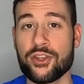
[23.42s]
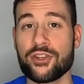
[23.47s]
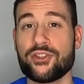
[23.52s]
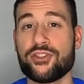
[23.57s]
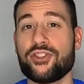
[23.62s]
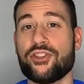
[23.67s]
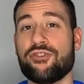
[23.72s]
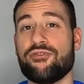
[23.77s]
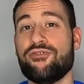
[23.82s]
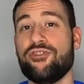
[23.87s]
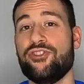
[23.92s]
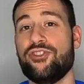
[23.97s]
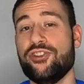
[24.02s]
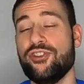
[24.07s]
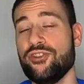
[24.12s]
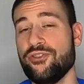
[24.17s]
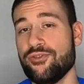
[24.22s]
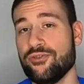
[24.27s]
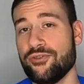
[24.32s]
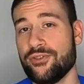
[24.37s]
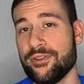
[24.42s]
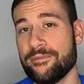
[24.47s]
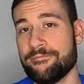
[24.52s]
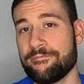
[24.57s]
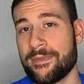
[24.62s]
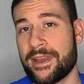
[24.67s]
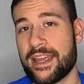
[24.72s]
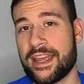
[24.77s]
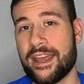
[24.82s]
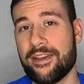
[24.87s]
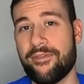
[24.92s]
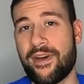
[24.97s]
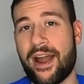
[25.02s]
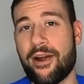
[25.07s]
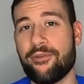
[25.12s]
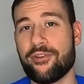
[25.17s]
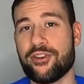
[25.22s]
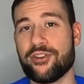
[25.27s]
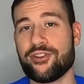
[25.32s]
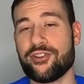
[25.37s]
So June, if
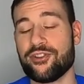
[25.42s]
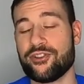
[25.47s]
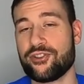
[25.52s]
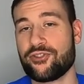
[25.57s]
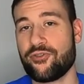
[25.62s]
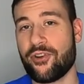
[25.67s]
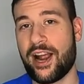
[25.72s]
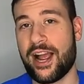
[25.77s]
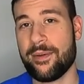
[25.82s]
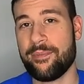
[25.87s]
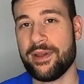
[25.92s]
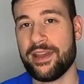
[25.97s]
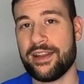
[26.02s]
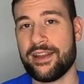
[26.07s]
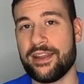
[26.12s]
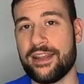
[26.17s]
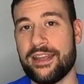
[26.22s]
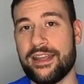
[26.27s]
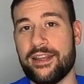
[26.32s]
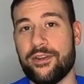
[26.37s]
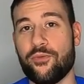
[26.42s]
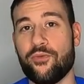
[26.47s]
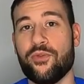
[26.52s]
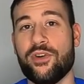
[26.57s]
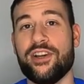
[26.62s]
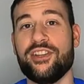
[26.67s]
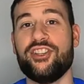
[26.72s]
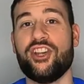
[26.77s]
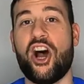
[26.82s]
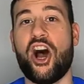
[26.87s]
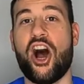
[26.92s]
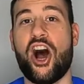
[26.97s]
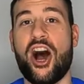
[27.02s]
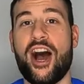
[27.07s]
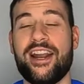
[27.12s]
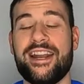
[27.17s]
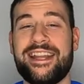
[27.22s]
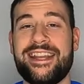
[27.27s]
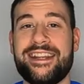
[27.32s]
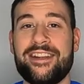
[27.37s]
I were to describe it, it was
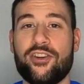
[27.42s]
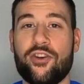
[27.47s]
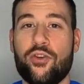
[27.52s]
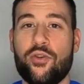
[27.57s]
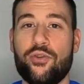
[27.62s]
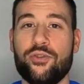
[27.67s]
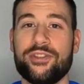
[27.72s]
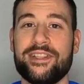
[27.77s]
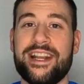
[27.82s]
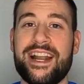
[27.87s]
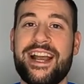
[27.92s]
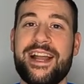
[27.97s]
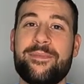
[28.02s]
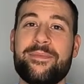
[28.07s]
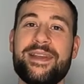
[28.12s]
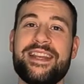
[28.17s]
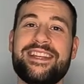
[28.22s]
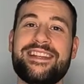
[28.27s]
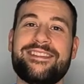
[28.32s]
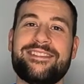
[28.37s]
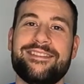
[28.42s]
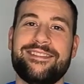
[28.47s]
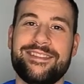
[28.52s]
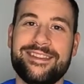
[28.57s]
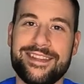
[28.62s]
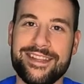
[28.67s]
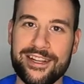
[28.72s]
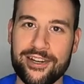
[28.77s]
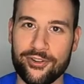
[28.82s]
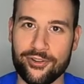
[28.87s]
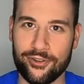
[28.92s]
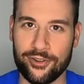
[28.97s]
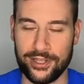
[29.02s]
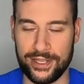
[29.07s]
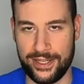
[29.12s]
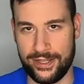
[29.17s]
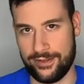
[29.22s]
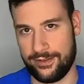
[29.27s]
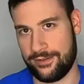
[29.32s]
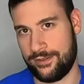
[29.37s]
hot and cold, and I mean
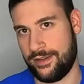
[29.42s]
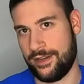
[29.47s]
literally.